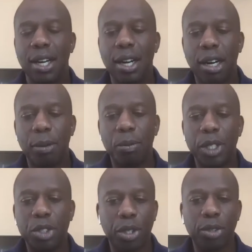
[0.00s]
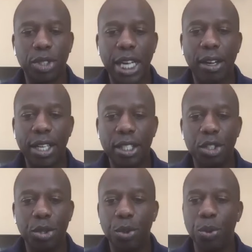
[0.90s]
it trickles down
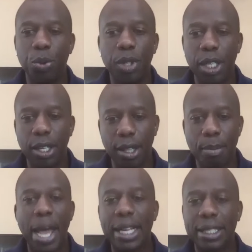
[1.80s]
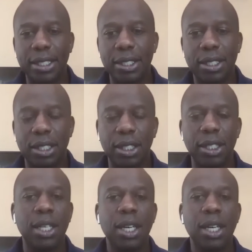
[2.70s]
into the masses to